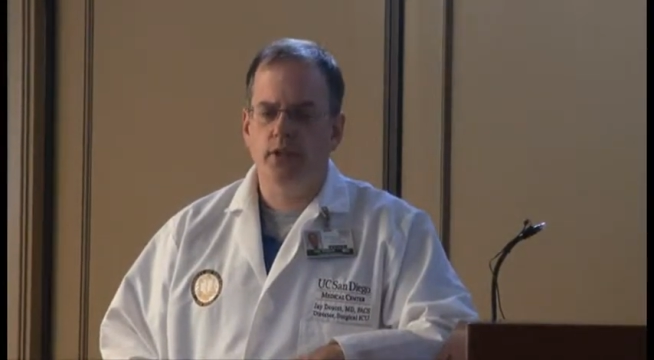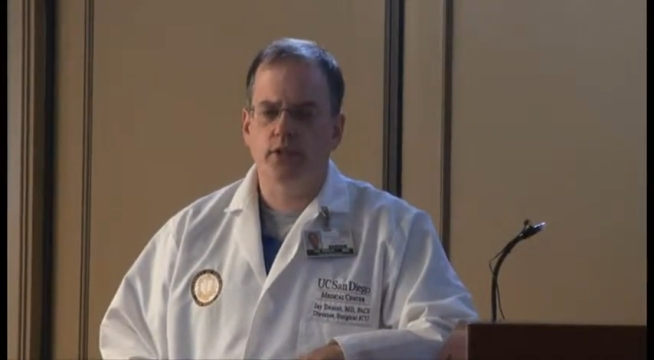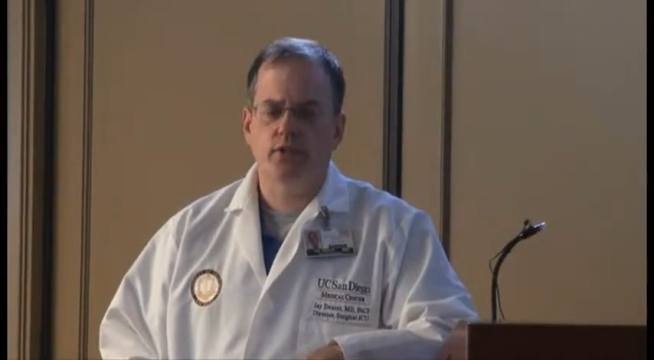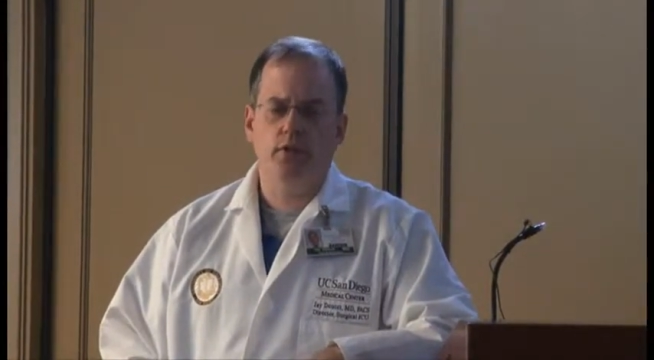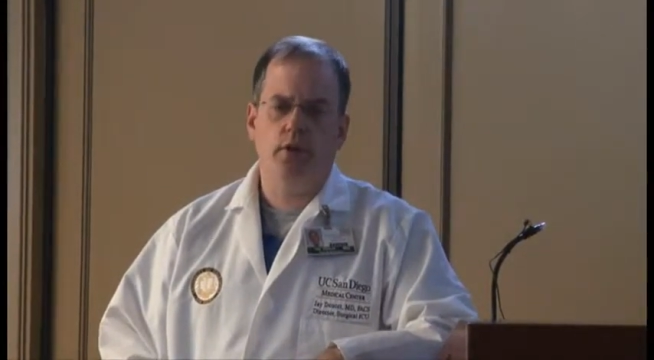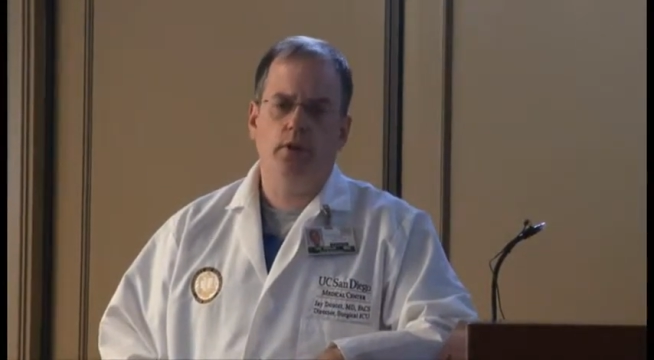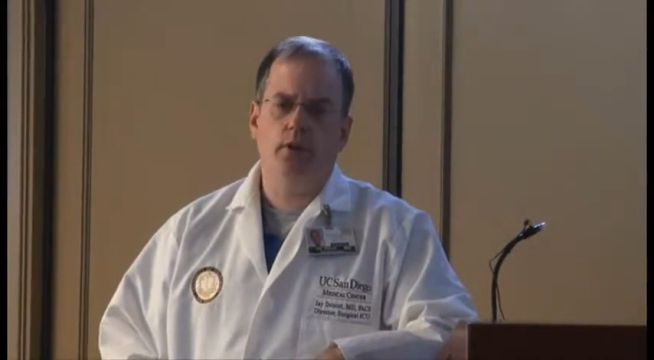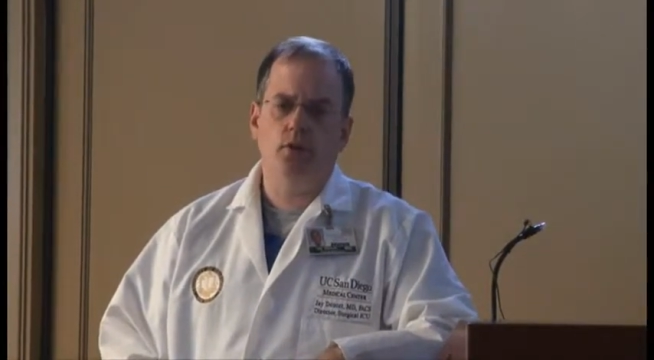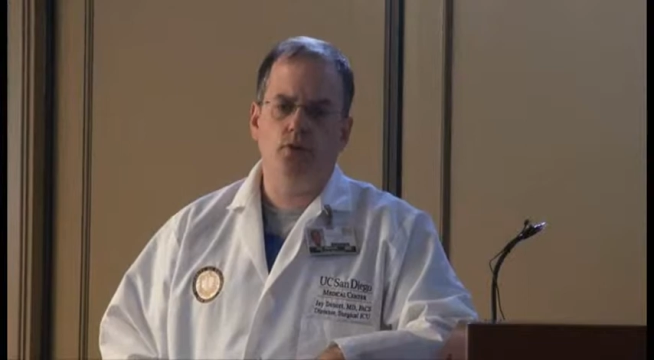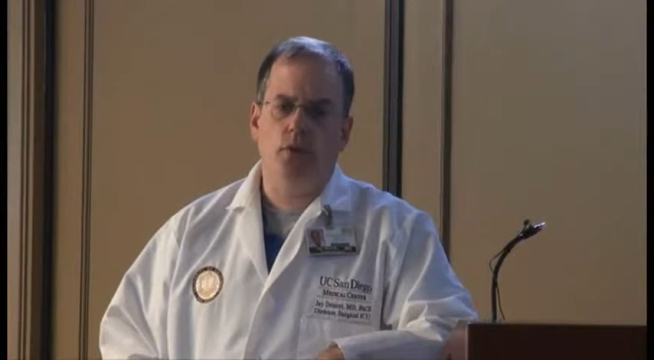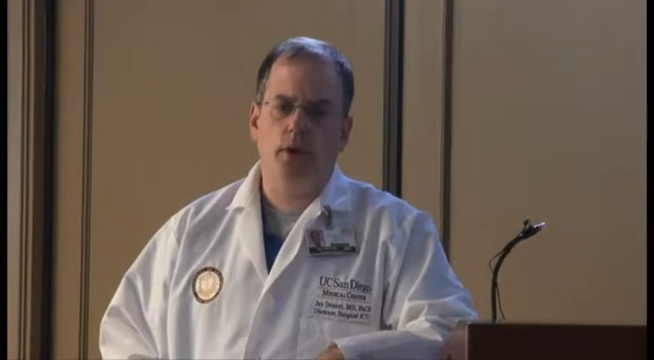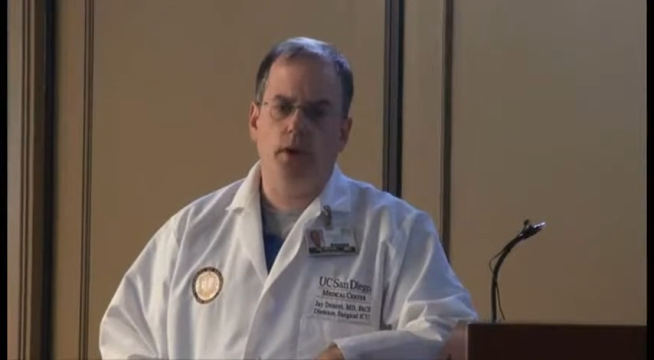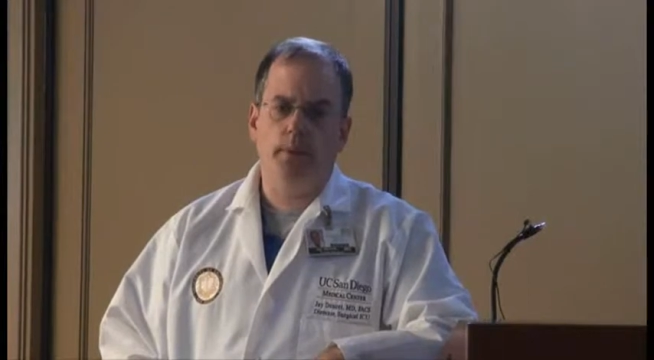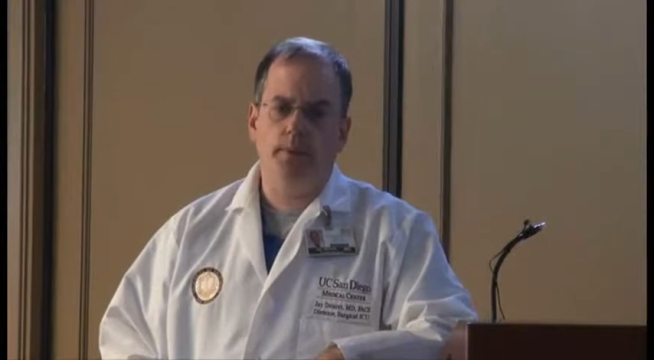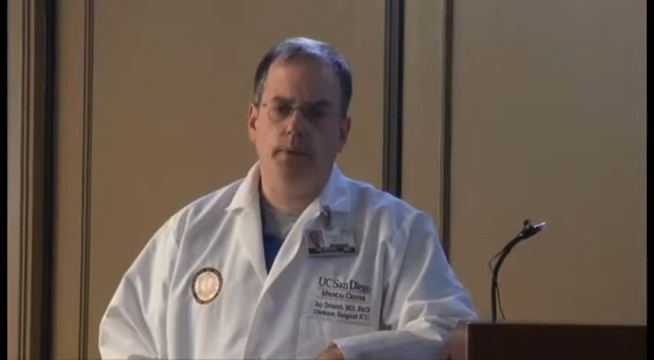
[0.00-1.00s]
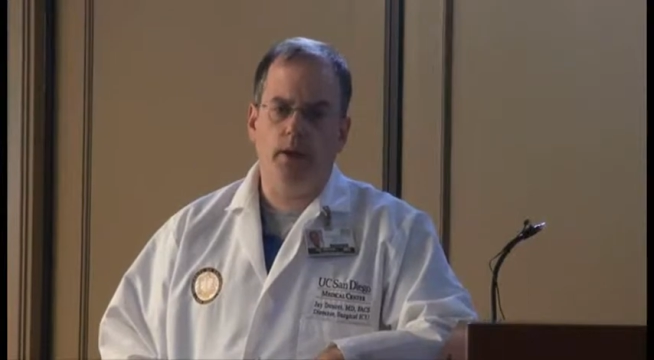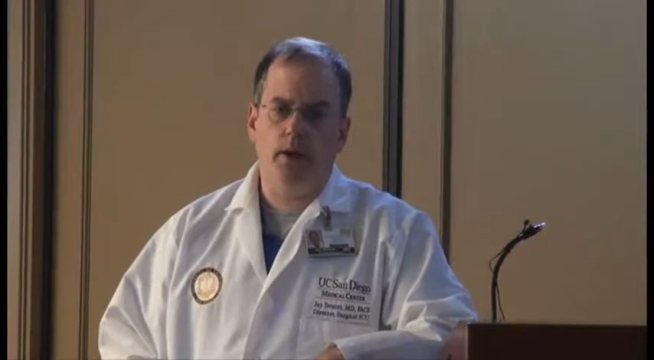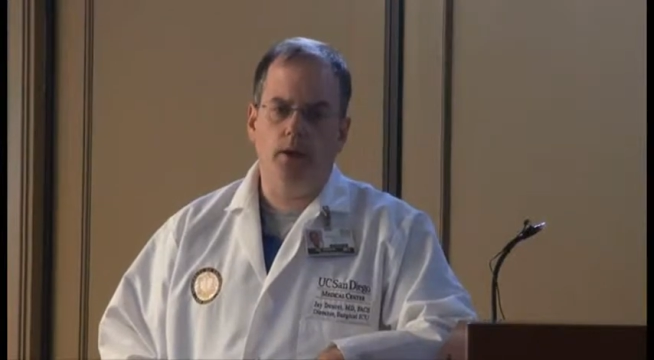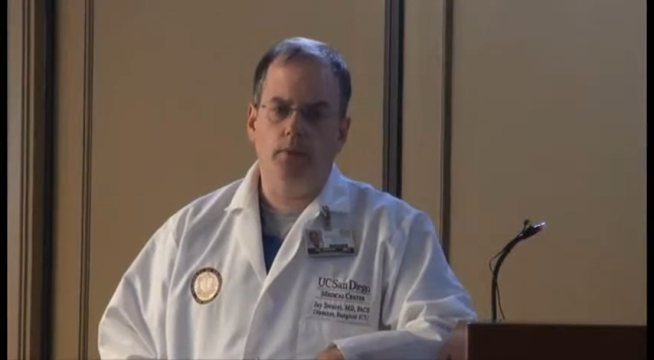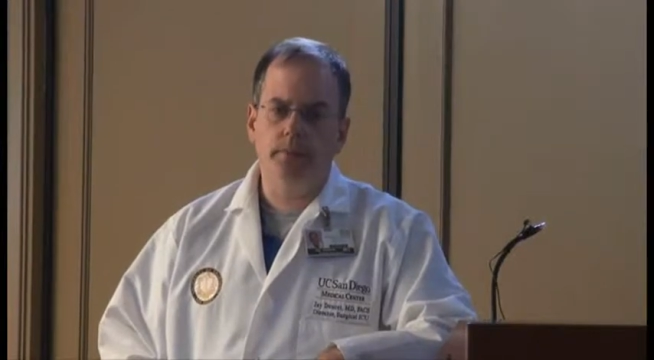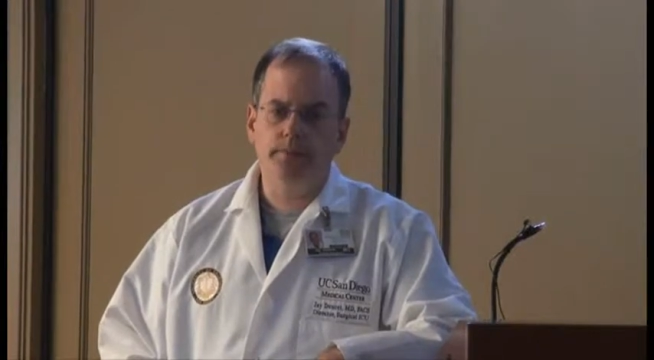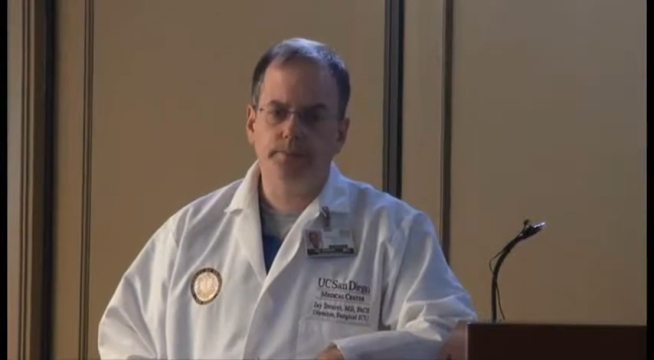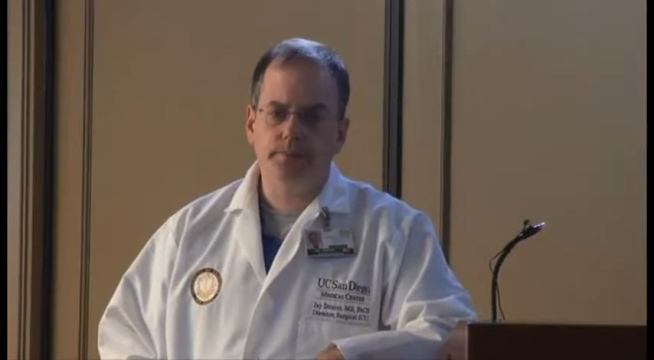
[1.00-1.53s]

that's starting to dry up now.